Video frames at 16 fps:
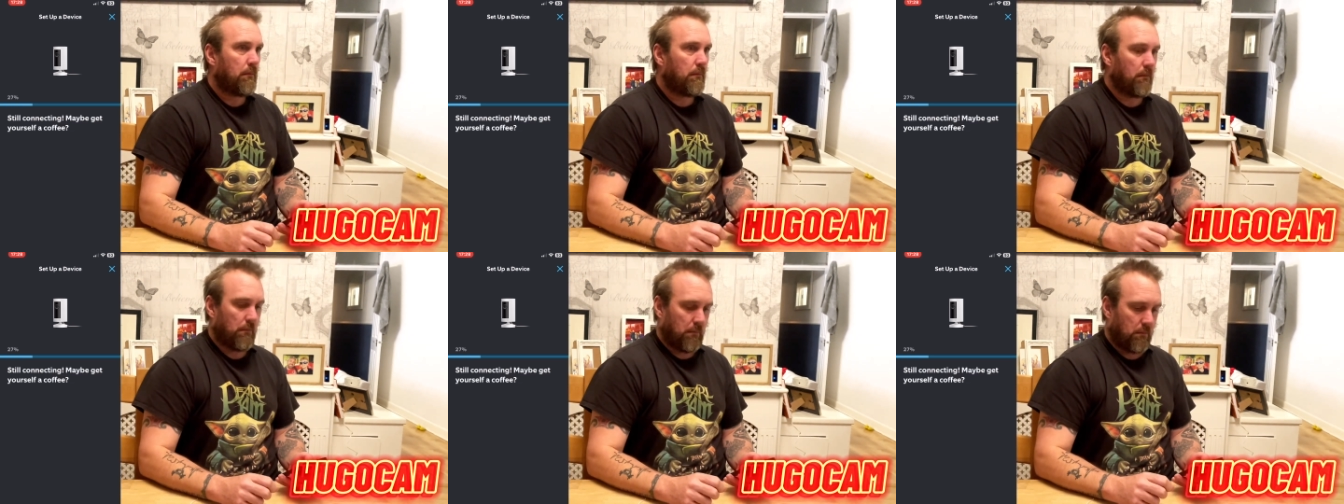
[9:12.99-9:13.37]

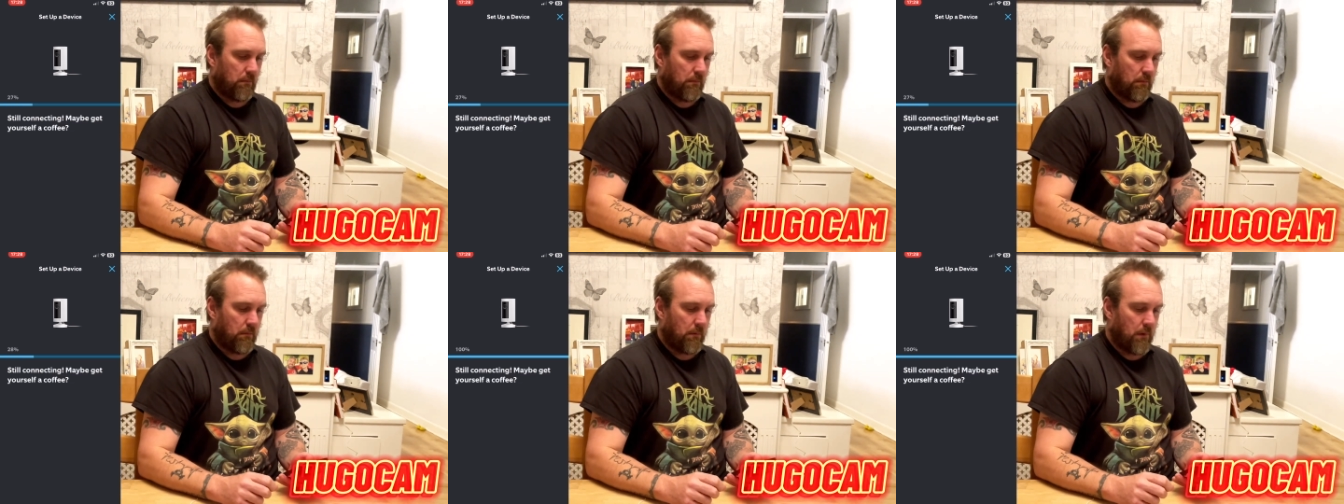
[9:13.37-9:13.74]

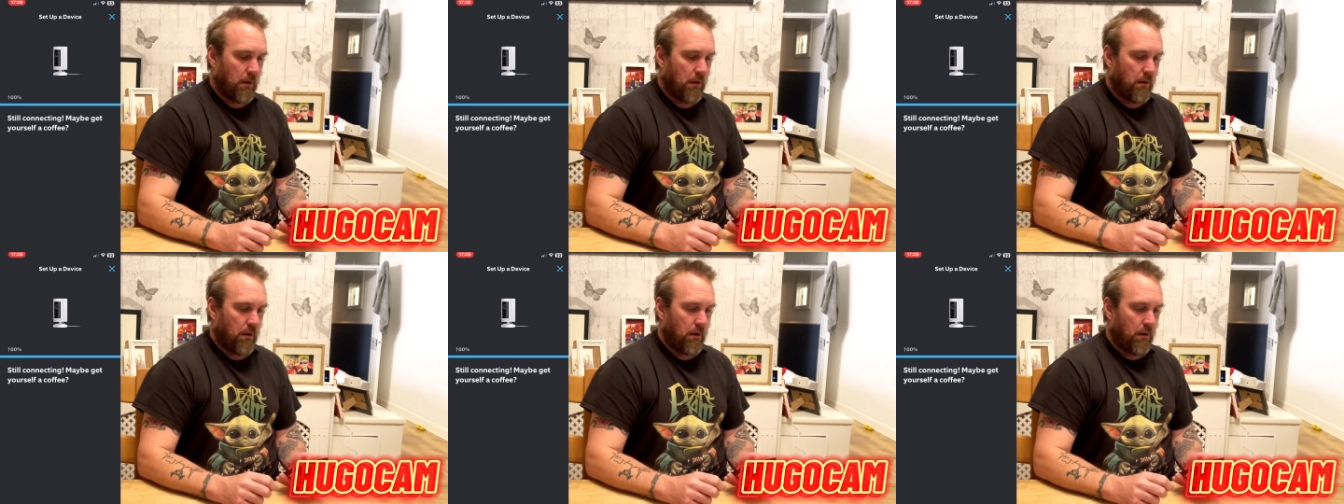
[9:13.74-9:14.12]
With
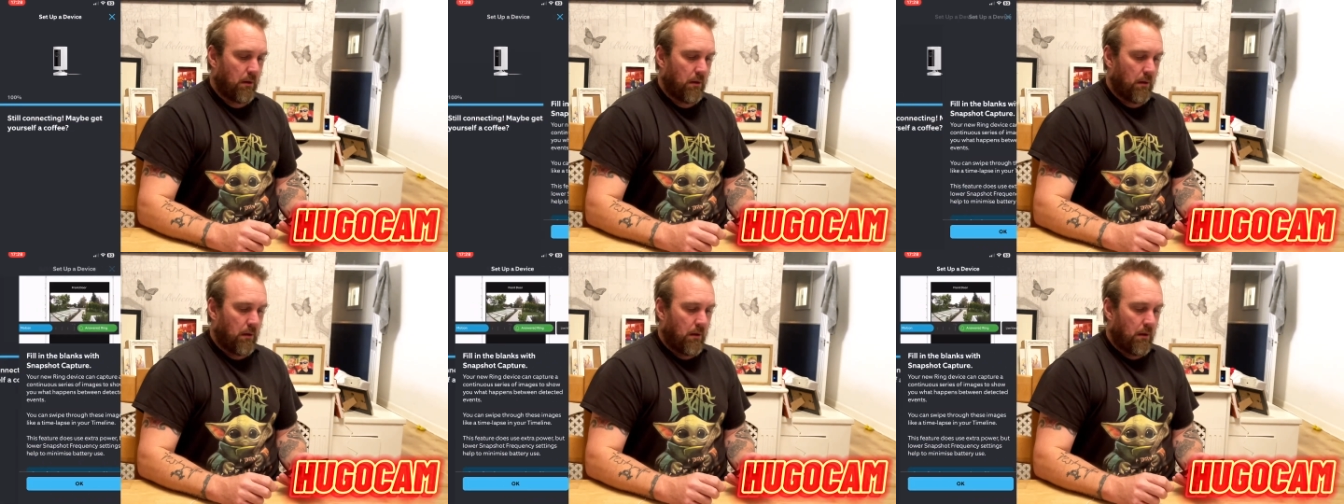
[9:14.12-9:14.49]
Ring,
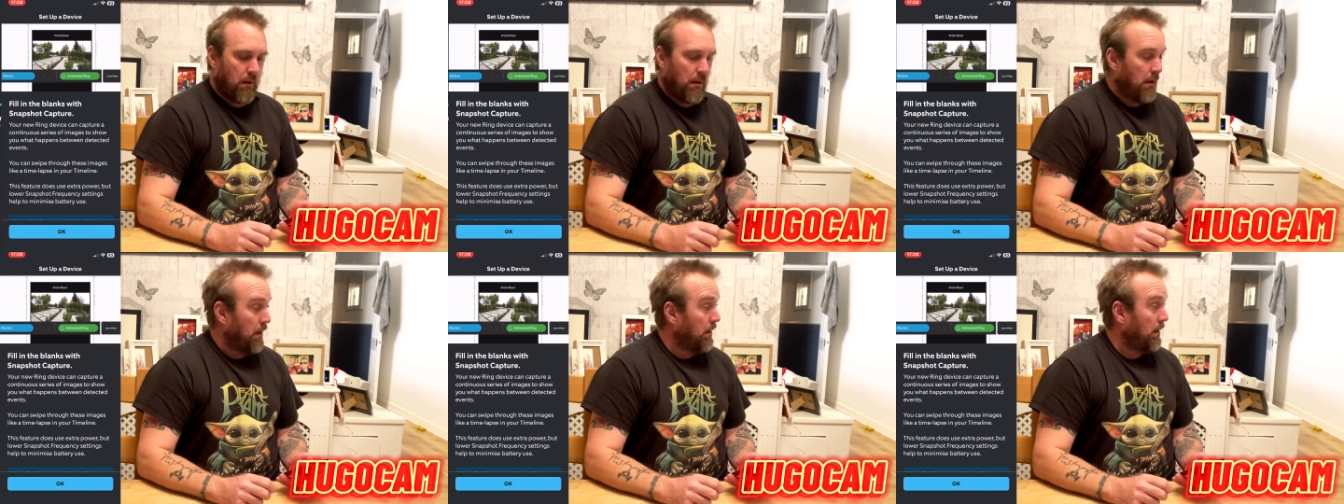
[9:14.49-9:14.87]
you're
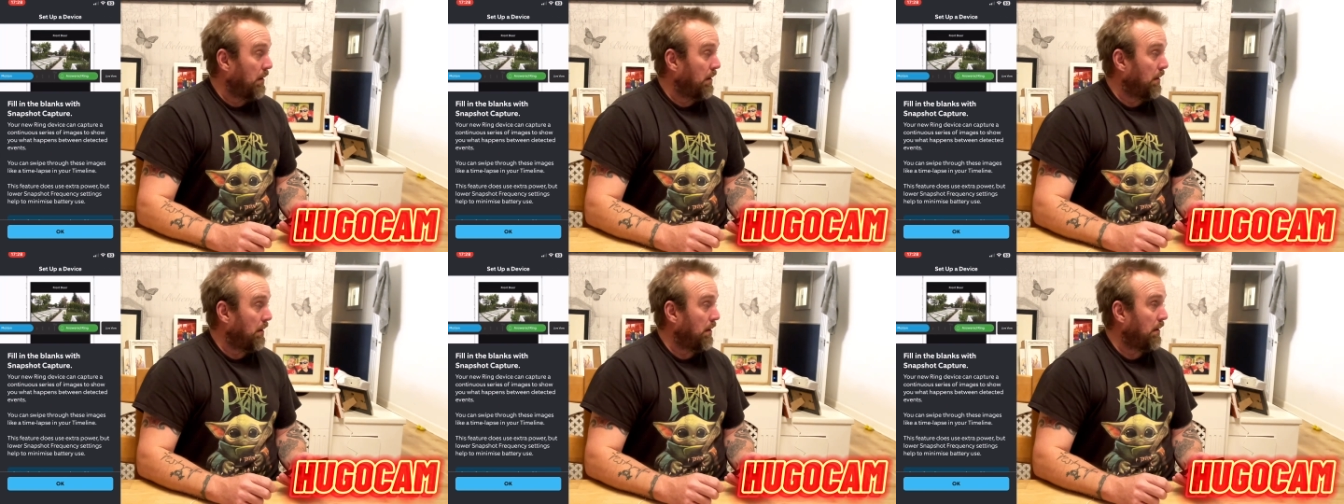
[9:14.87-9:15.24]
always
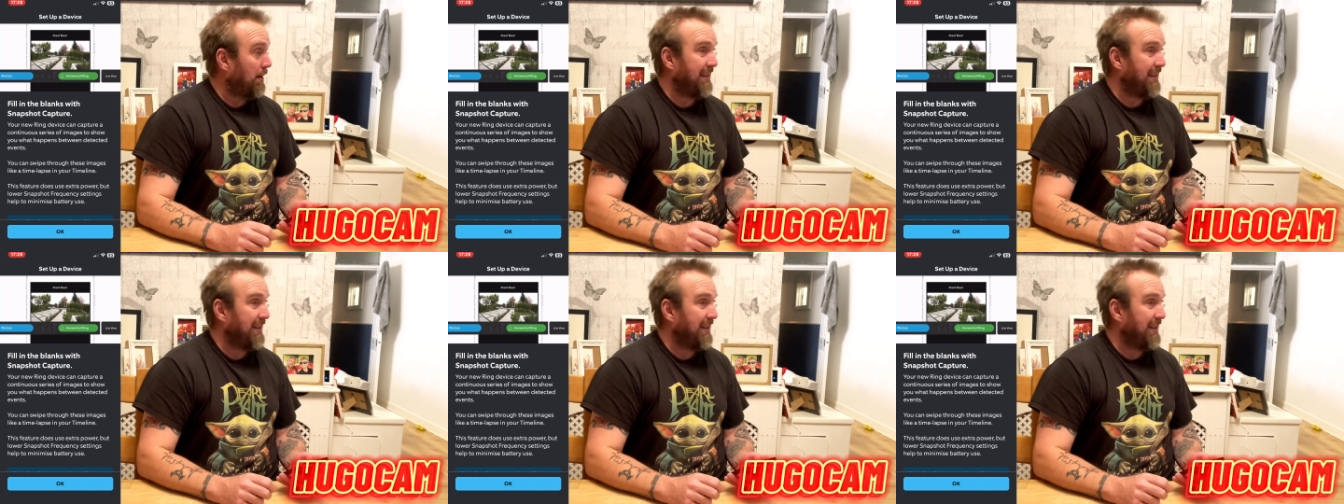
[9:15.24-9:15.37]
home.